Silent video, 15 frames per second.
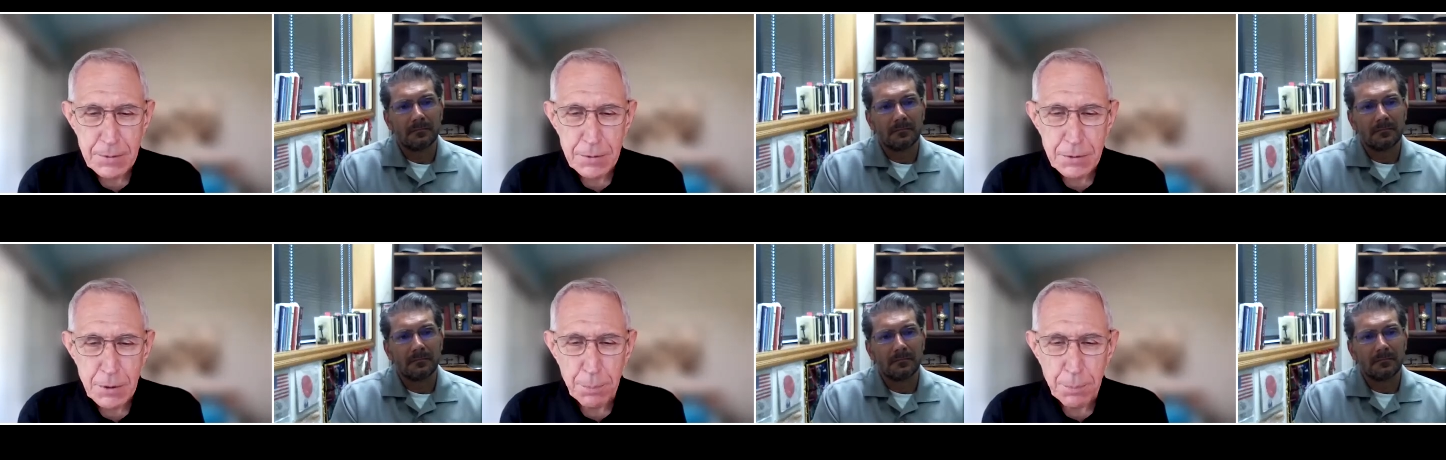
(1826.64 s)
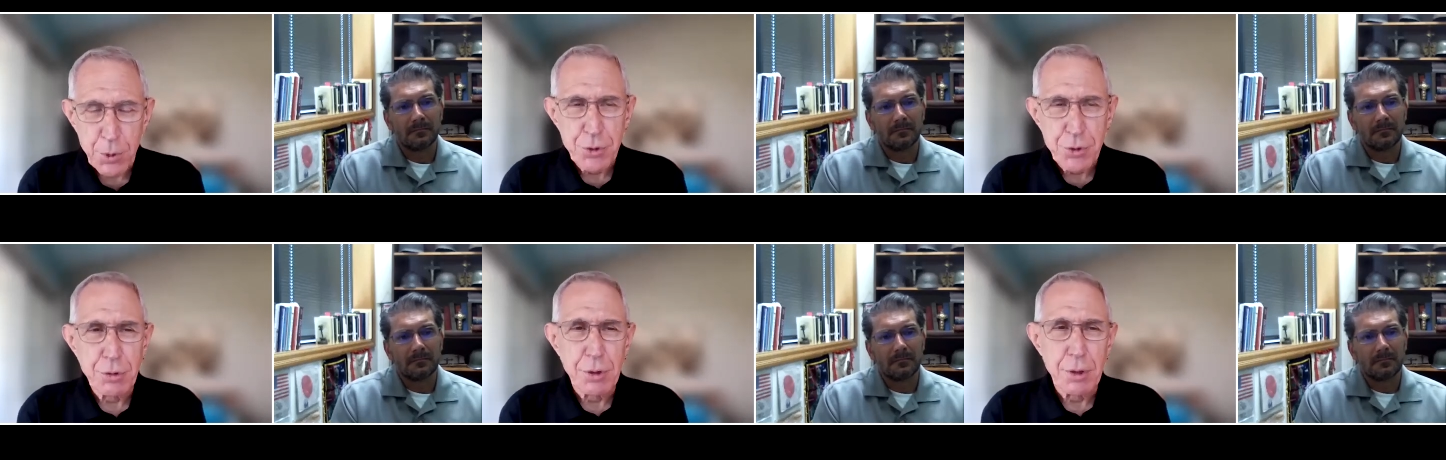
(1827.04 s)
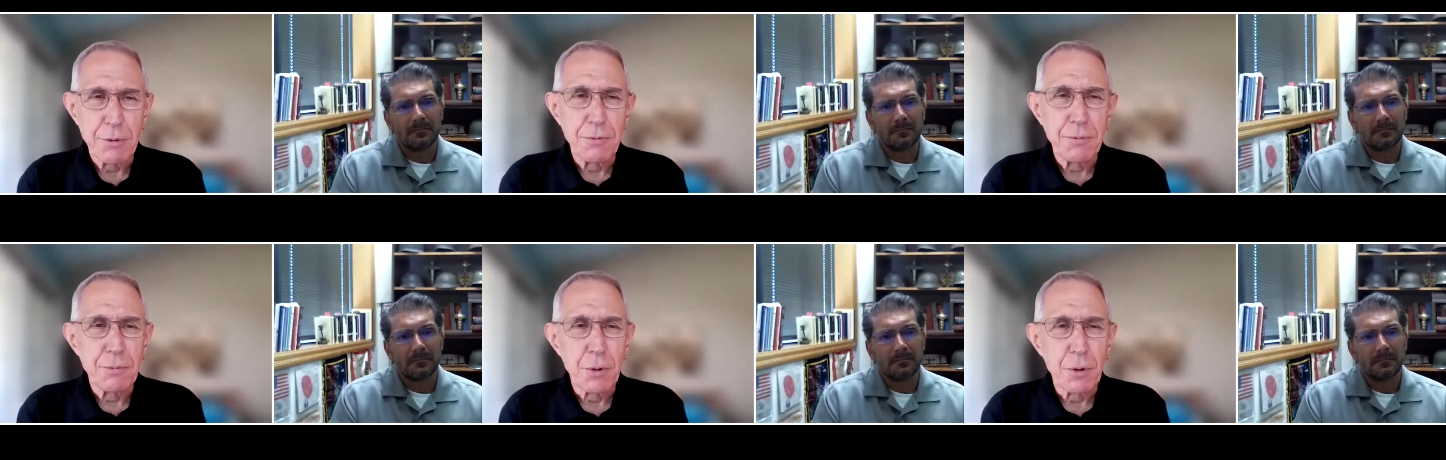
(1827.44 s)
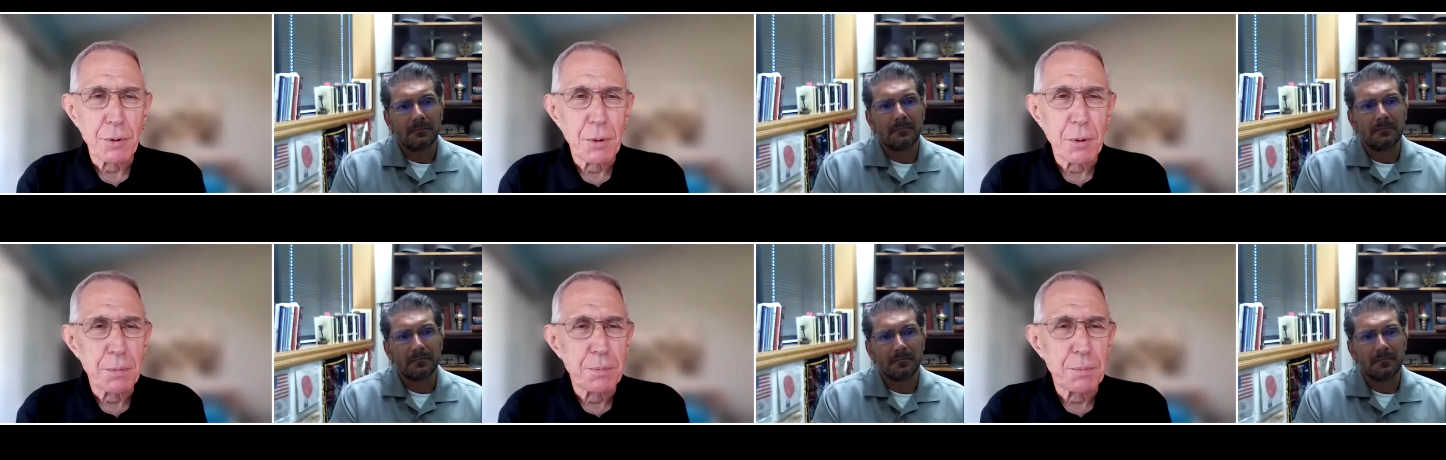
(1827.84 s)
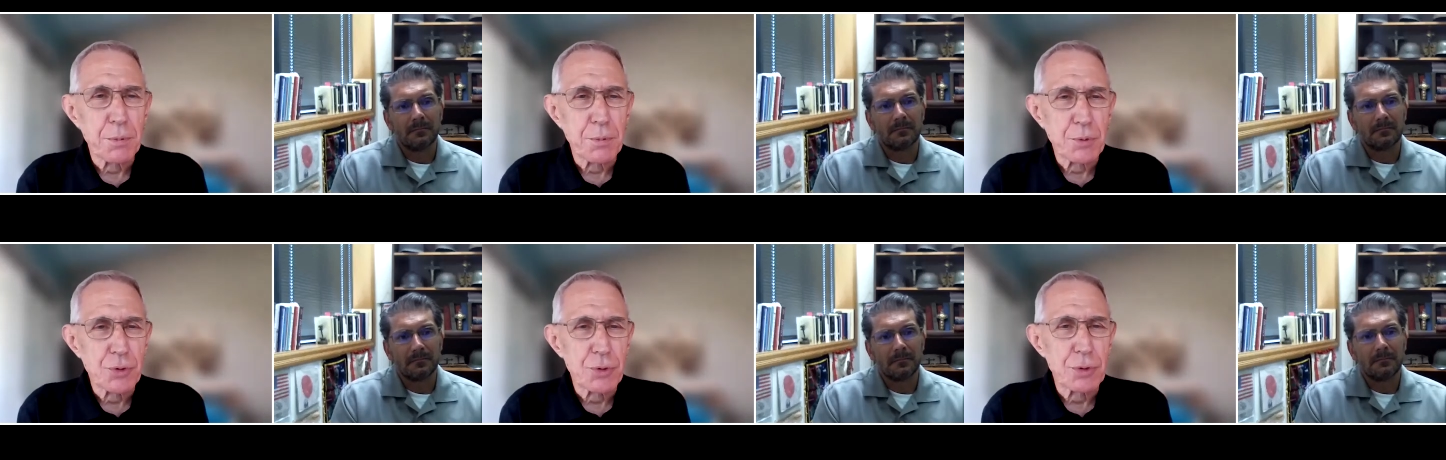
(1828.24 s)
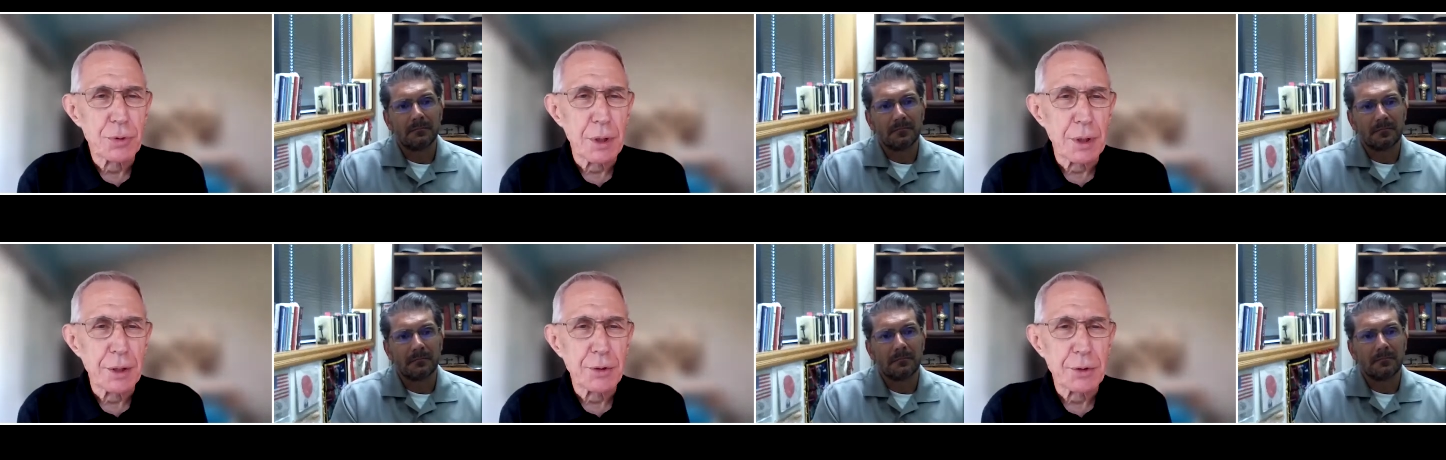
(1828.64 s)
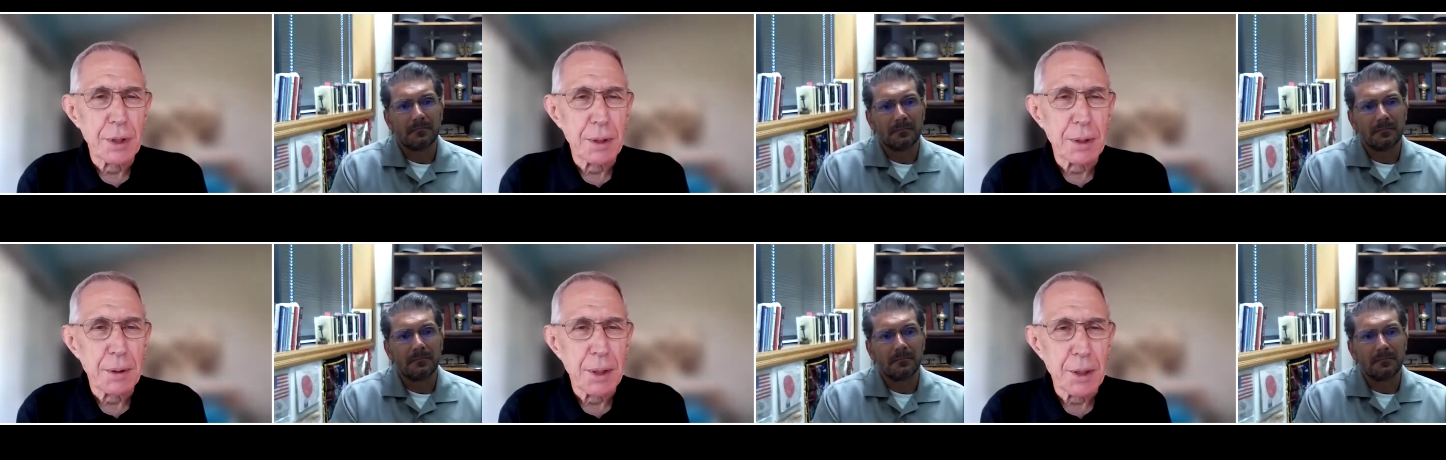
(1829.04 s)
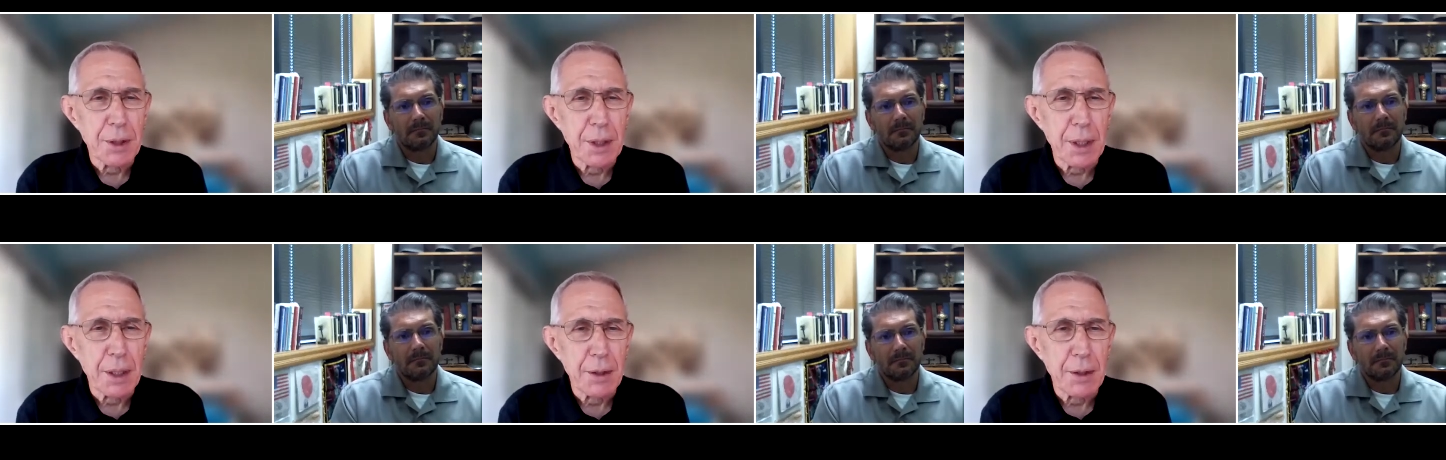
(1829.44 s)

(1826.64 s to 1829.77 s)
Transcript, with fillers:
Speaker 1: appreciative, or at least they indicated,